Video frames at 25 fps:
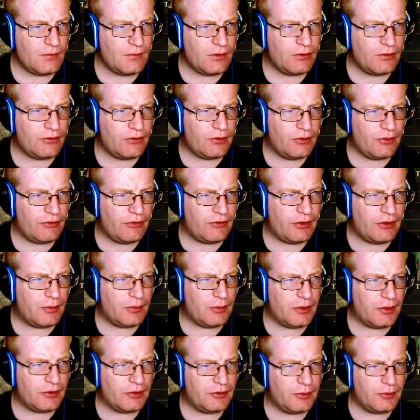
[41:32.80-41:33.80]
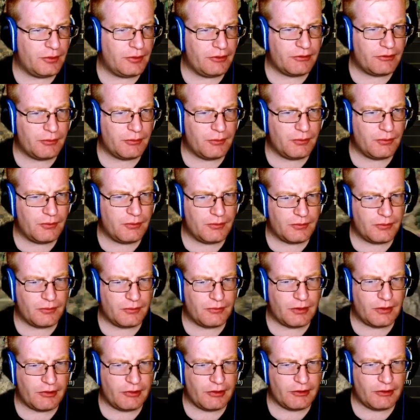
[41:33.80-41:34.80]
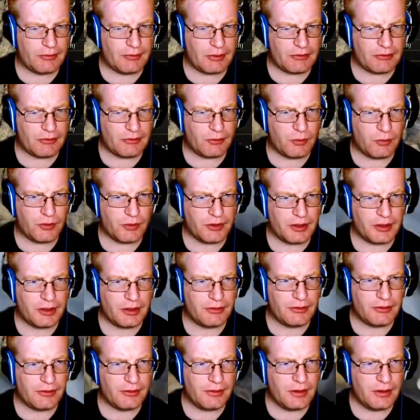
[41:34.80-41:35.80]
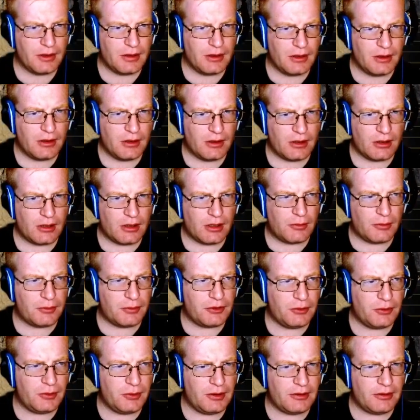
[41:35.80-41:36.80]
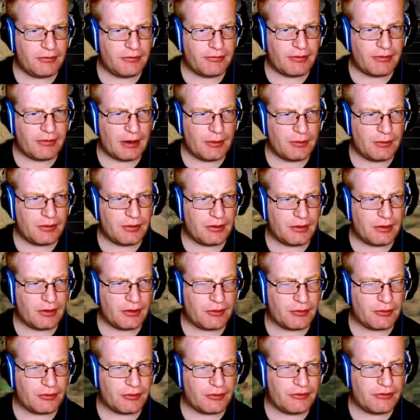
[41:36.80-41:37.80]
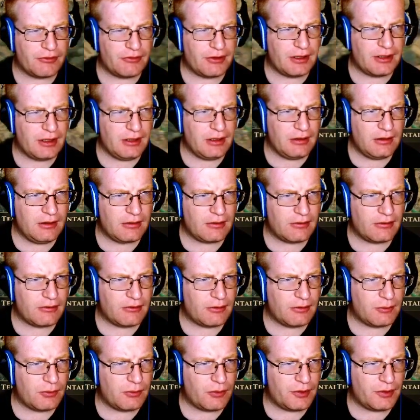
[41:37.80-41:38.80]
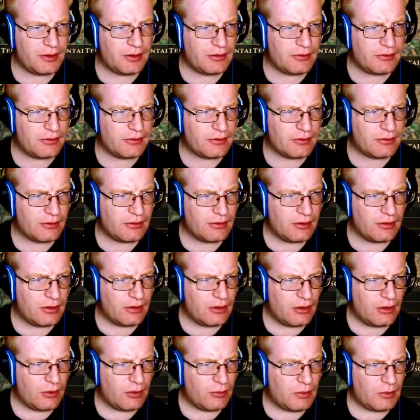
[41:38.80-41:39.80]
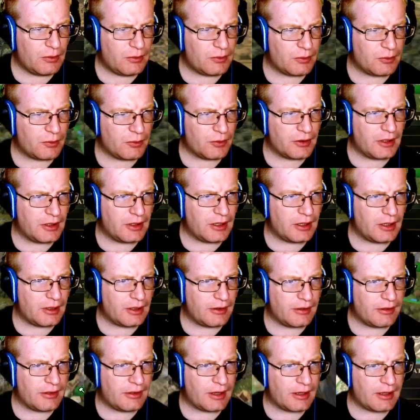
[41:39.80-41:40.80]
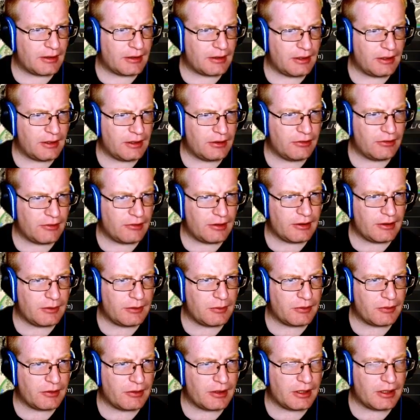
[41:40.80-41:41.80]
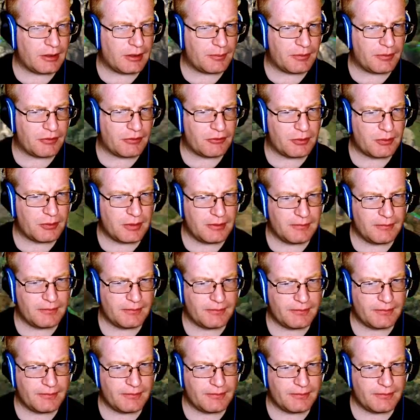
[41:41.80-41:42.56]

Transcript: So let's see, we are doing some various amounts of work here. We do need to found another city at some point. We were working on that here. I think we were heading up this way.